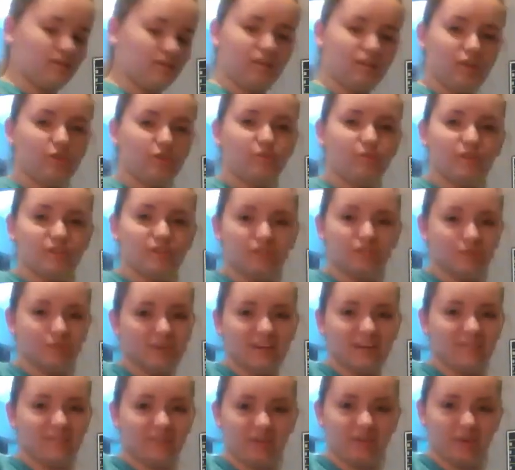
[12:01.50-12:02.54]
you can do
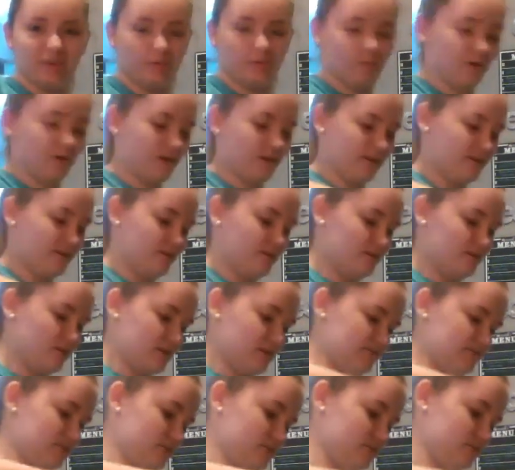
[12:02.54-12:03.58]
whatever you want. You don't
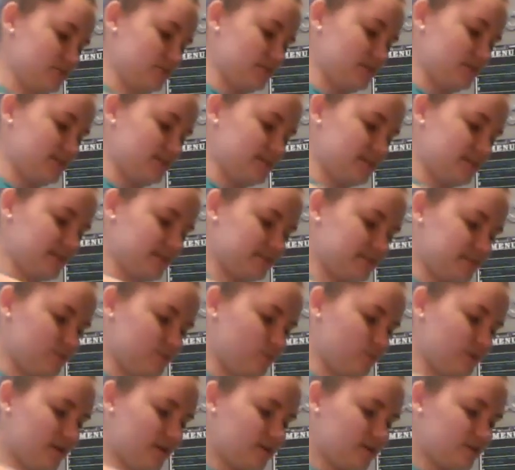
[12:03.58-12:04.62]
have to do it the exact same
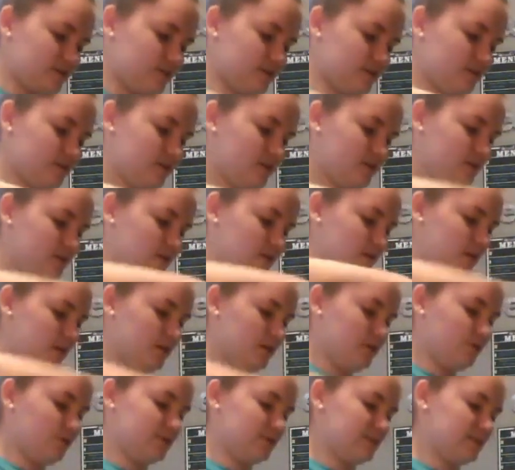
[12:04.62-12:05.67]
way I do it.
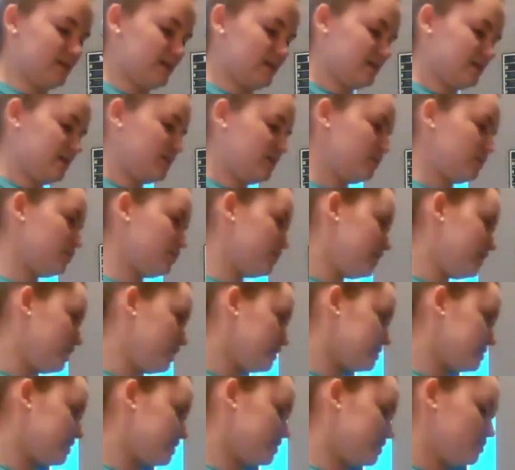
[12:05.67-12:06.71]
You can take the
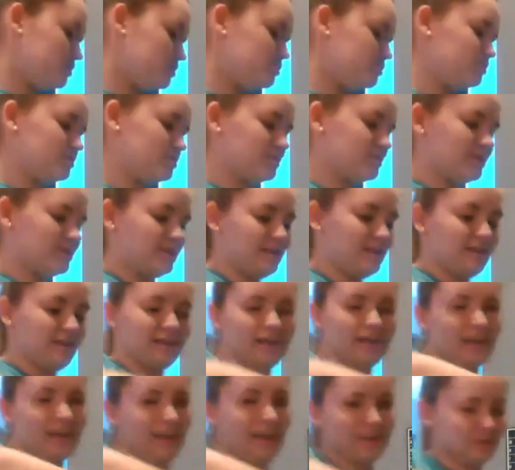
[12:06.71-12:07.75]
ingredients I use
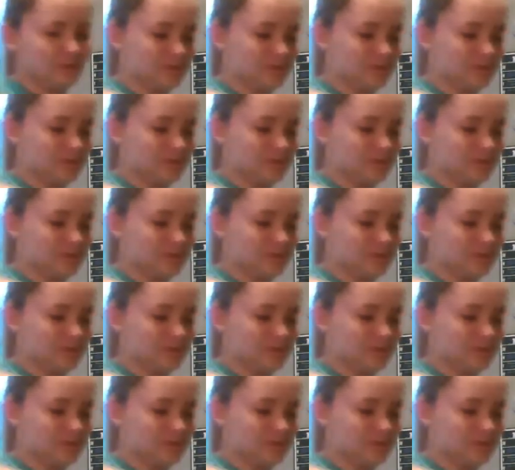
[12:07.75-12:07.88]
and do